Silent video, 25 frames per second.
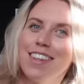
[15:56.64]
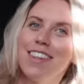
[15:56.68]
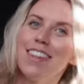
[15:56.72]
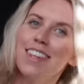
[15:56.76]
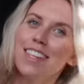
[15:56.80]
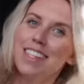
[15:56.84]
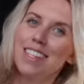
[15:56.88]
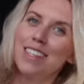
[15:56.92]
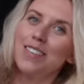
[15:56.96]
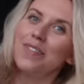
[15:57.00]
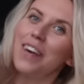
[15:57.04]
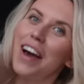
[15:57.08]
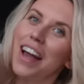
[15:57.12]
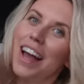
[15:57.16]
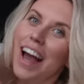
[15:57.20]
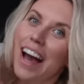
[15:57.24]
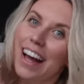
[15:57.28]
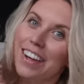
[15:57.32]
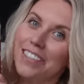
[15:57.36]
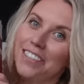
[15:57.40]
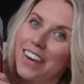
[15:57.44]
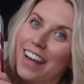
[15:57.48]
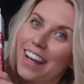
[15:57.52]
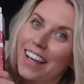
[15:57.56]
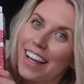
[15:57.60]
So this is my
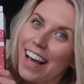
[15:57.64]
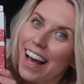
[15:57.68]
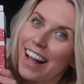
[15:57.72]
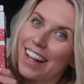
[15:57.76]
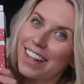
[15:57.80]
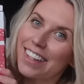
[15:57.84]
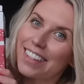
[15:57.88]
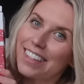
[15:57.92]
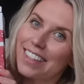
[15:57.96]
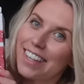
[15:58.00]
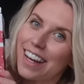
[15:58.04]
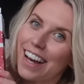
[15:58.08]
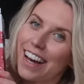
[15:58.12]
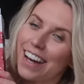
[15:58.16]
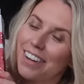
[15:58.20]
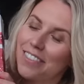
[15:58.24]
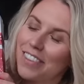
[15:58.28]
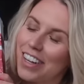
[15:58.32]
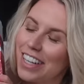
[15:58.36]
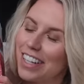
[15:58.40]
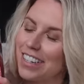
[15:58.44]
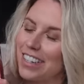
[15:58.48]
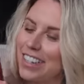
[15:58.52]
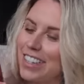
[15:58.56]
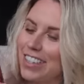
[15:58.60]
advent calendar,
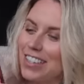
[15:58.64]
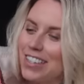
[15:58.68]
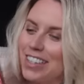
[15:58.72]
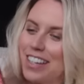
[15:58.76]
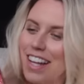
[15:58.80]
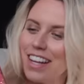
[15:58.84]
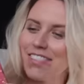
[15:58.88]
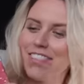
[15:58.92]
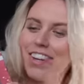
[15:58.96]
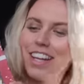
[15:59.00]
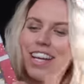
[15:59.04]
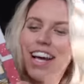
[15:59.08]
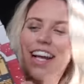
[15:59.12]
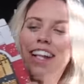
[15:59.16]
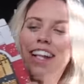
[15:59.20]
my Christmas advent